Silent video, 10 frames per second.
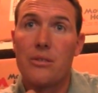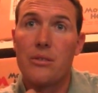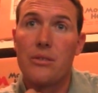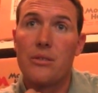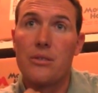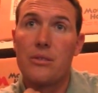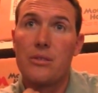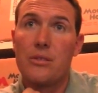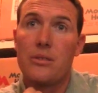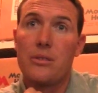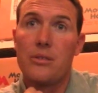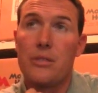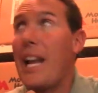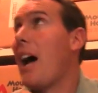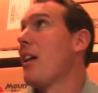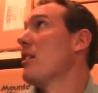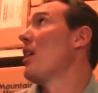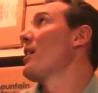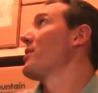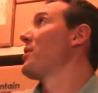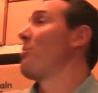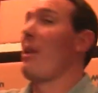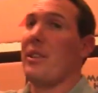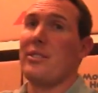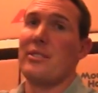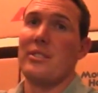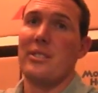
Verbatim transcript: shelving in there. Yeah, lots of space.